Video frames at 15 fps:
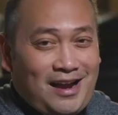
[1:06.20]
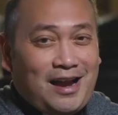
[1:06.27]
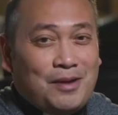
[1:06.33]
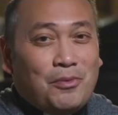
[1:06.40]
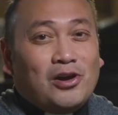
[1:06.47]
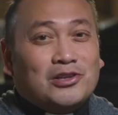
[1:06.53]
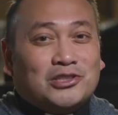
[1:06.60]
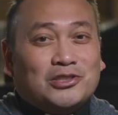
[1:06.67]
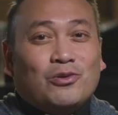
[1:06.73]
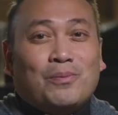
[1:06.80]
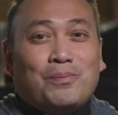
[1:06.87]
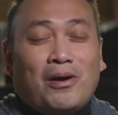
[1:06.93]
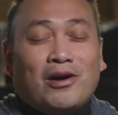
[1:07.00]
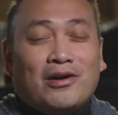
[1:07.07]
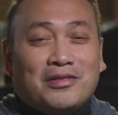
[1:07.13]
I'm also
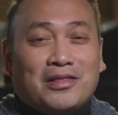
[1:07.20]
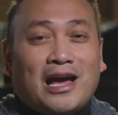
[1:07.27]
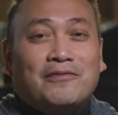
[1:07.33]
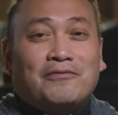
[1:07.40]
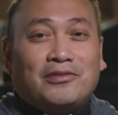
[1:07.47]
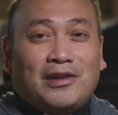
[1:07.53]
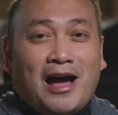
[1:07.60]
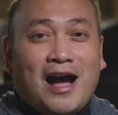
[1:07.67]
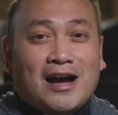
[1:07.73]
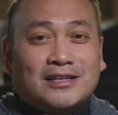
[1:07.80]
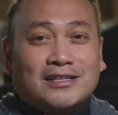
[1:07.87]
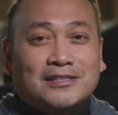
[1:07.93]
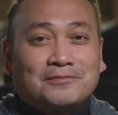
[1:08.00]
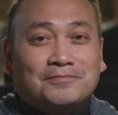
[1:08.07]
a part of that flock,